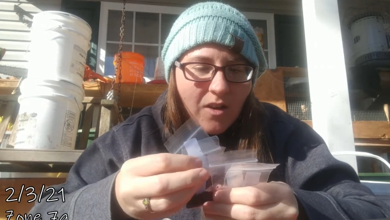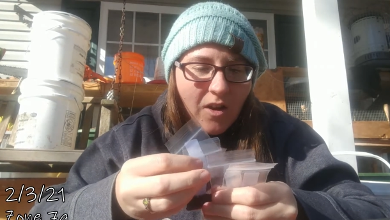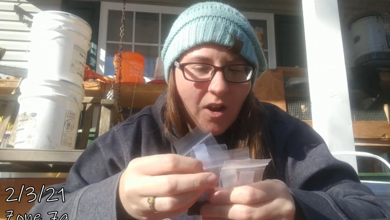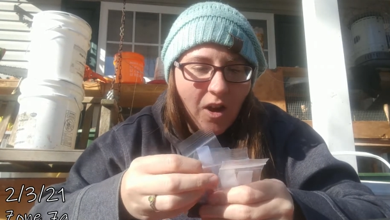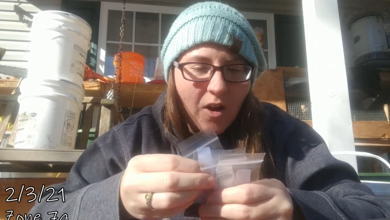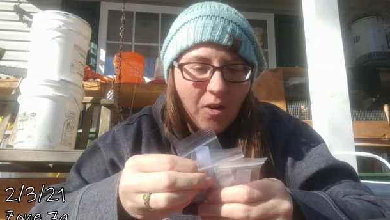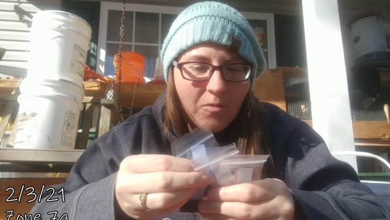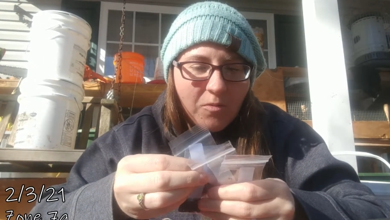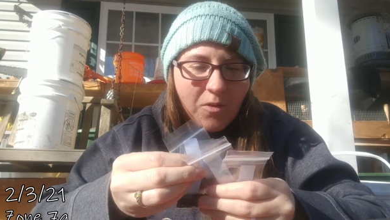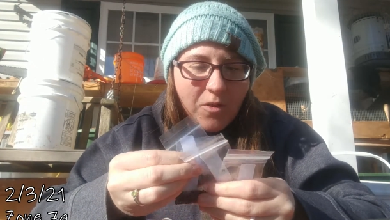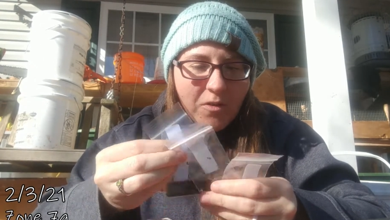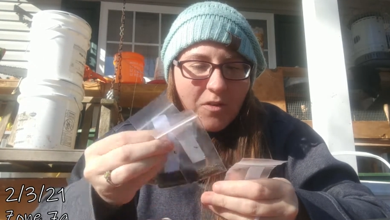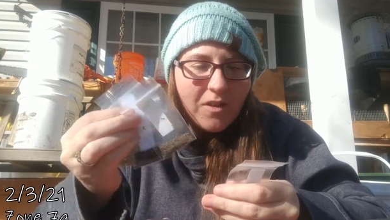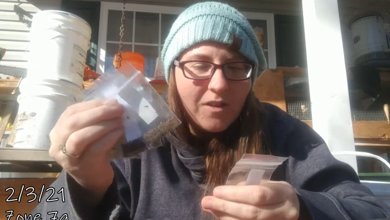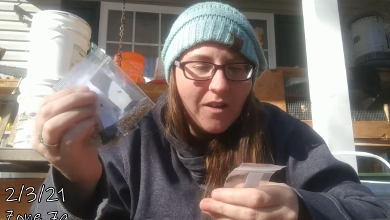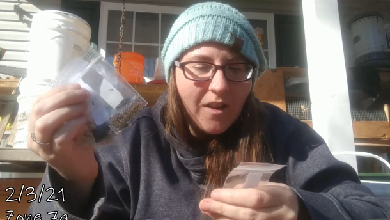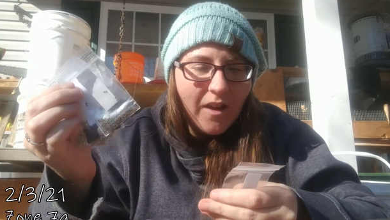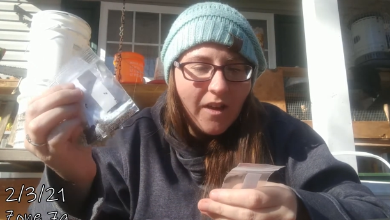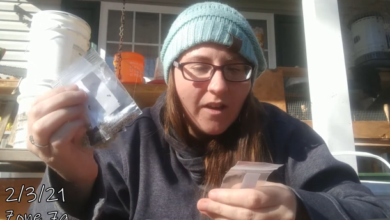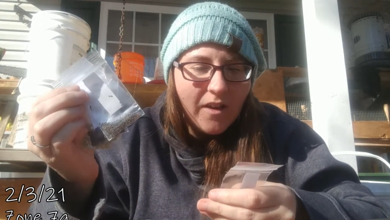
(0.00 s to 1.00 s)

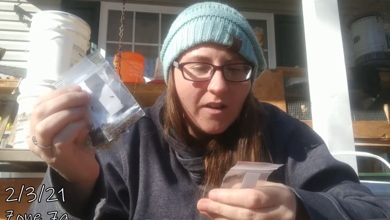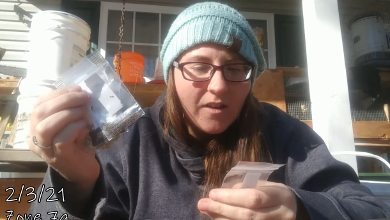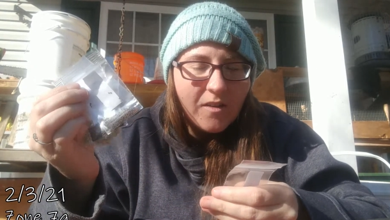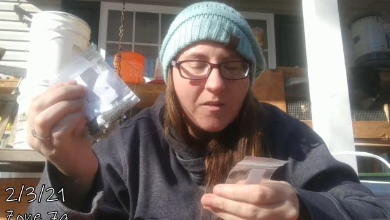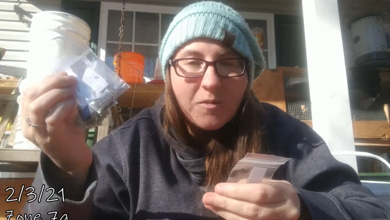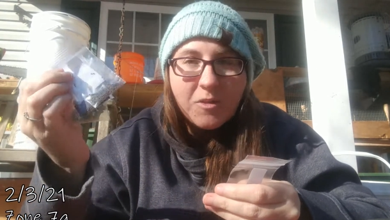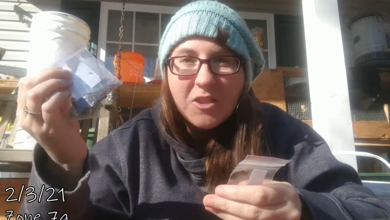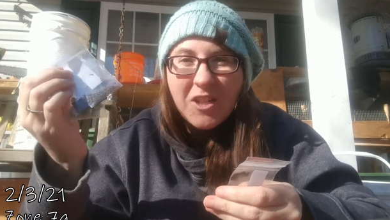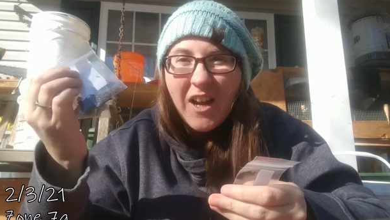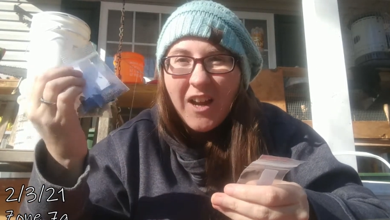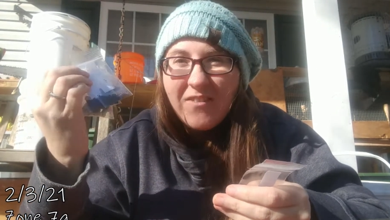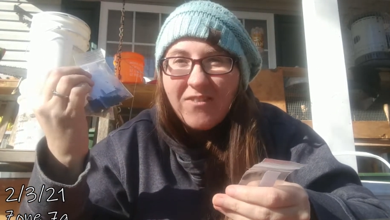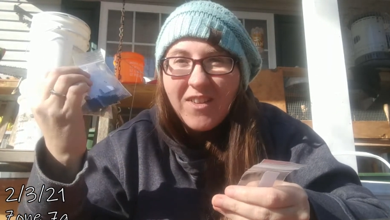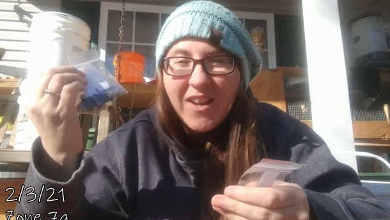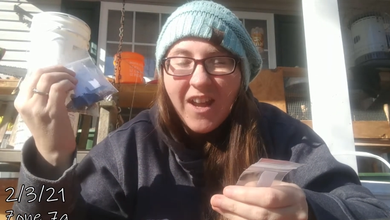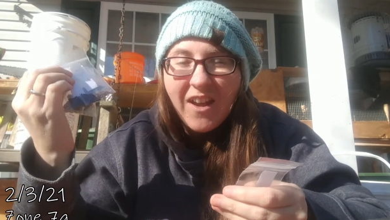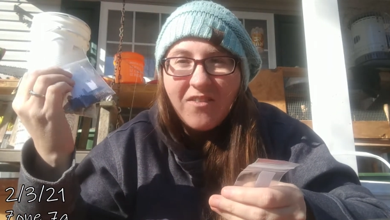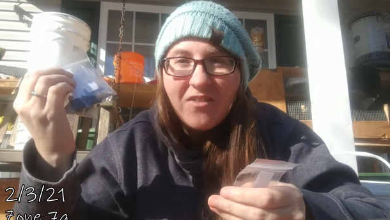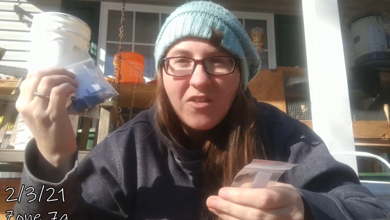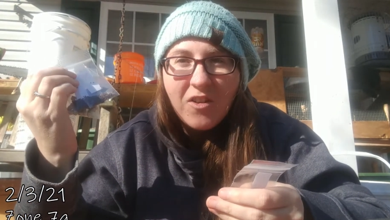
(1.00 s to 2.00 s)
arugula, which I've
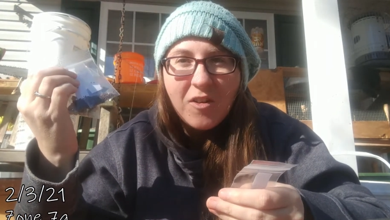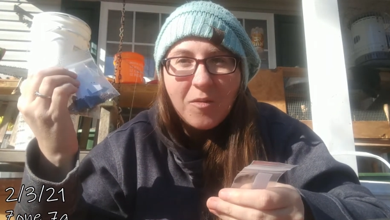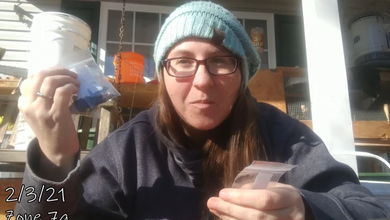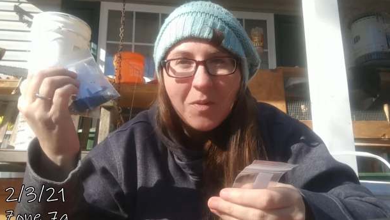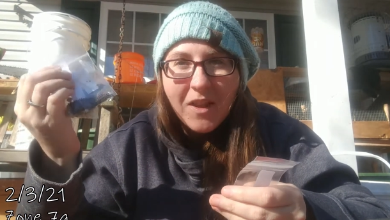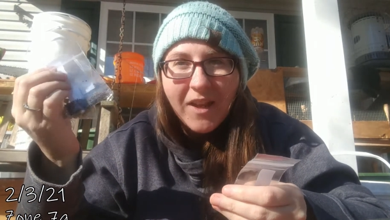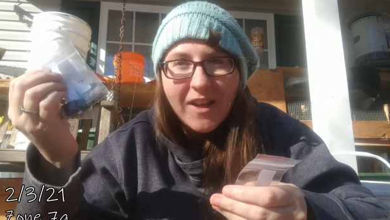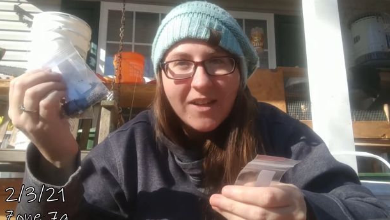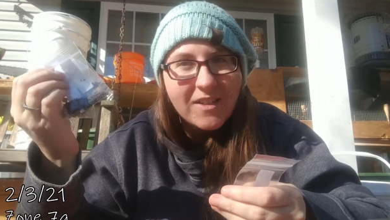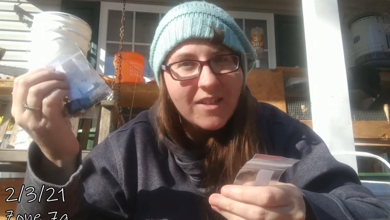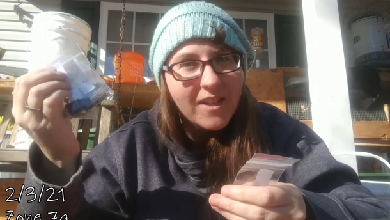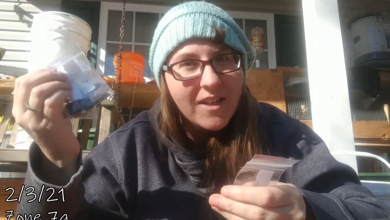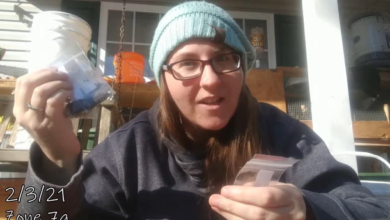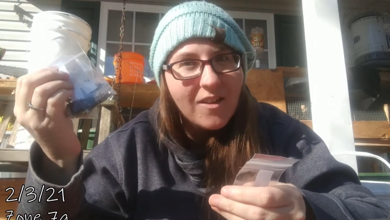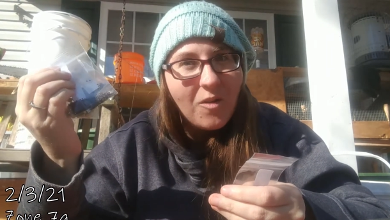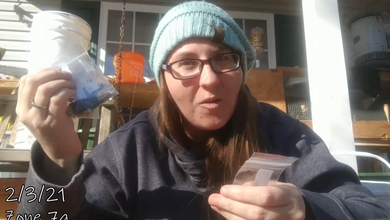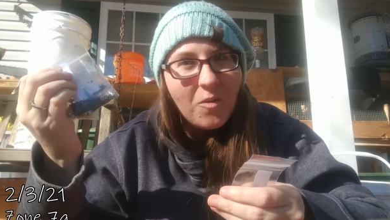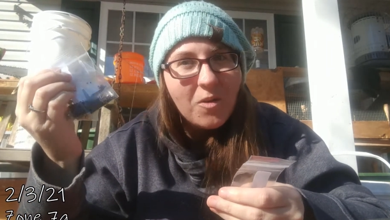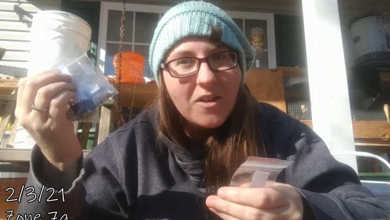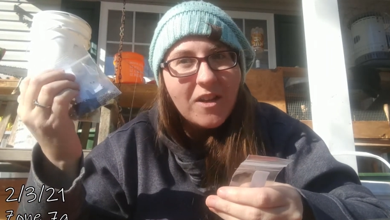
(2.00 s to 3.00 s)
never planted
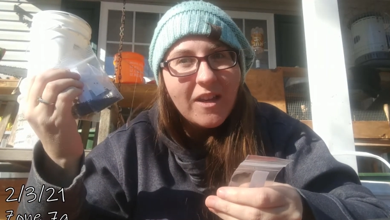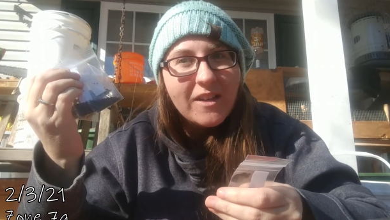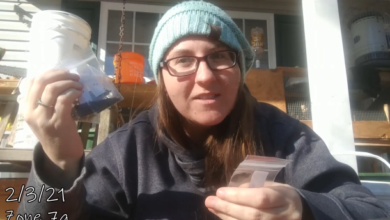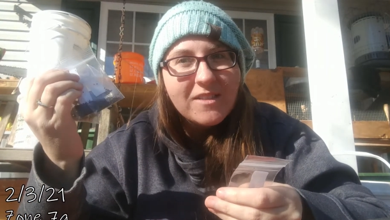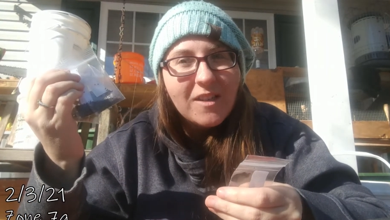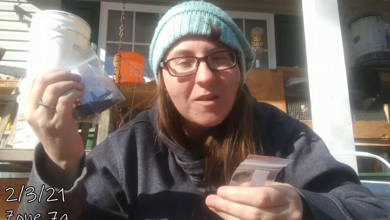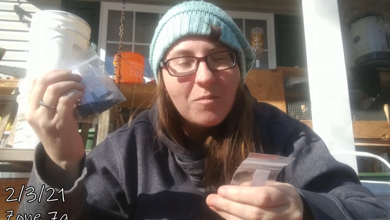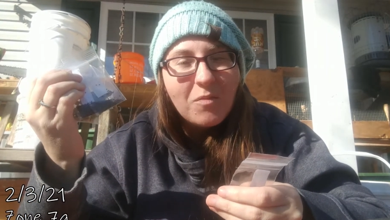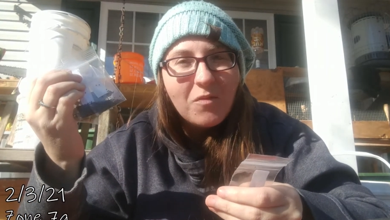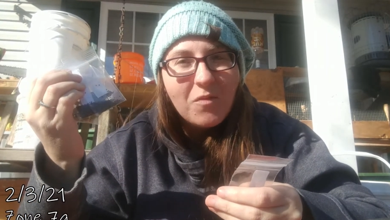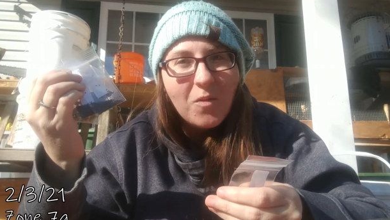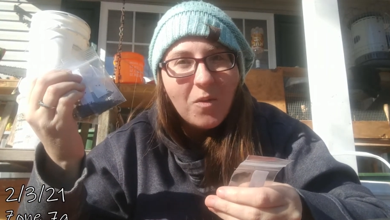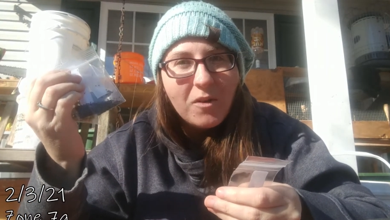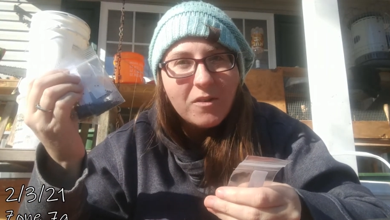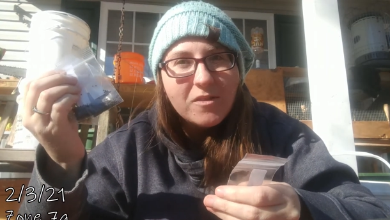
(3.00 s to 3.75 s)
or tasted before,